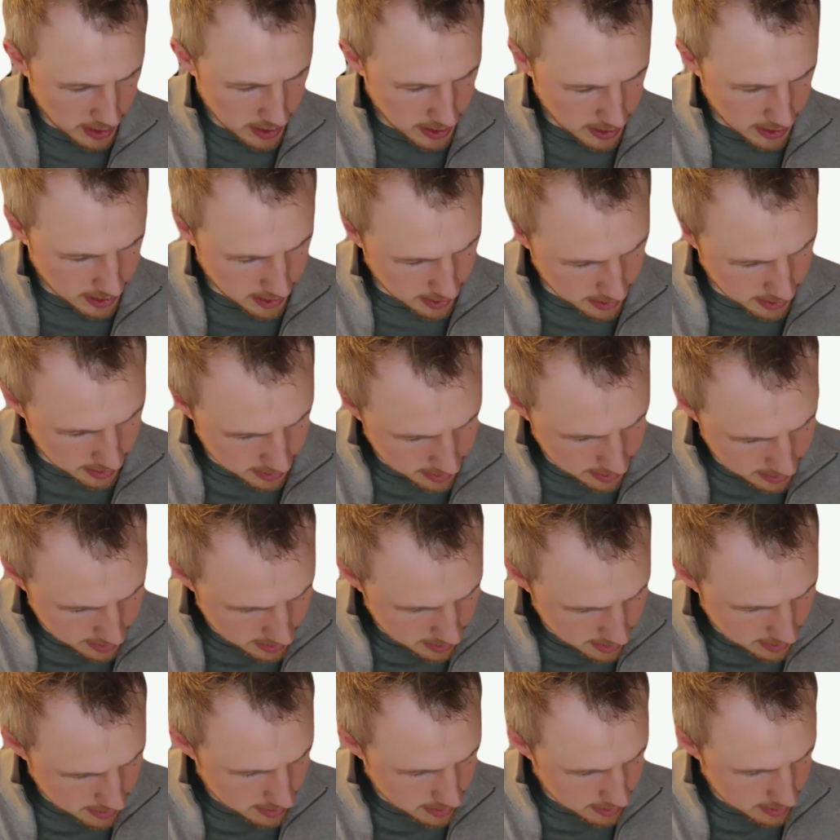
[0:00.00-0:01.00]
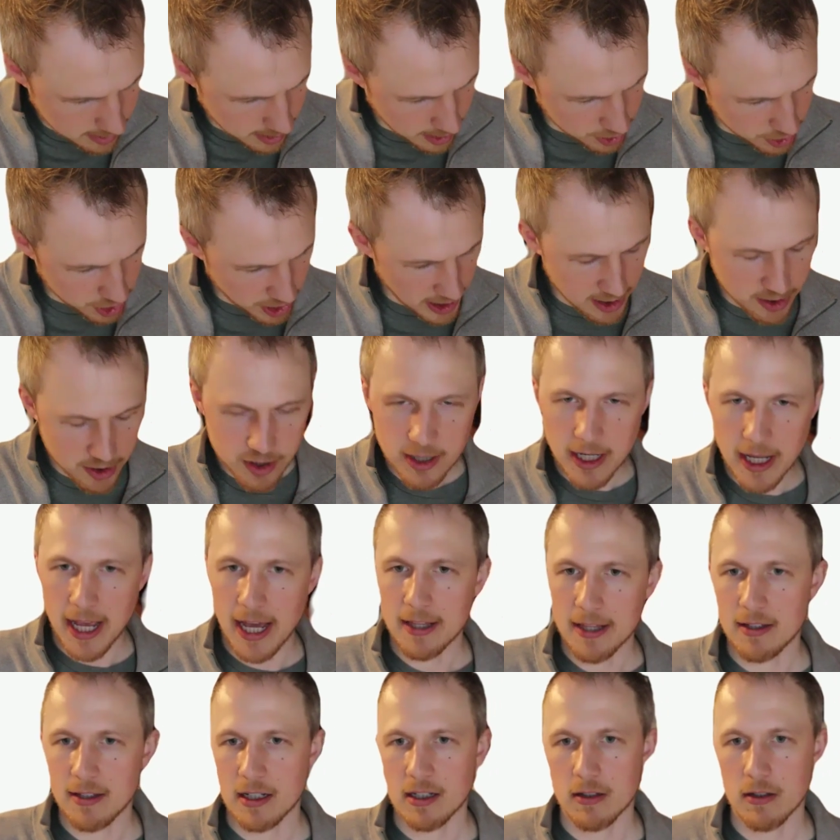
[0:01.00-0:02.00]
is a change to
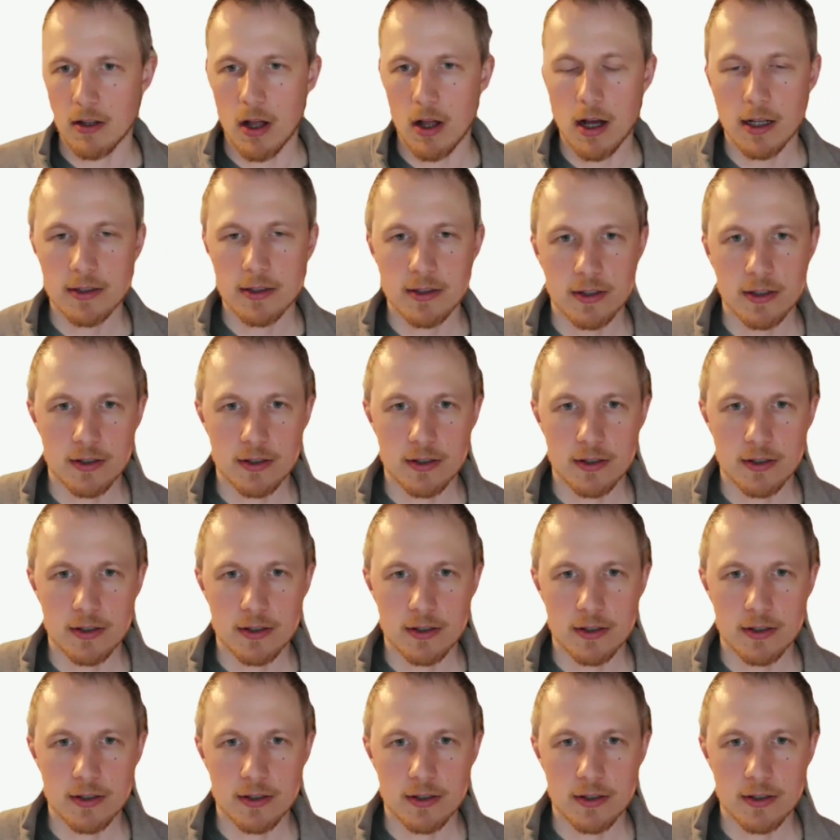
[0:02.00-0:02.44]
ethic laws.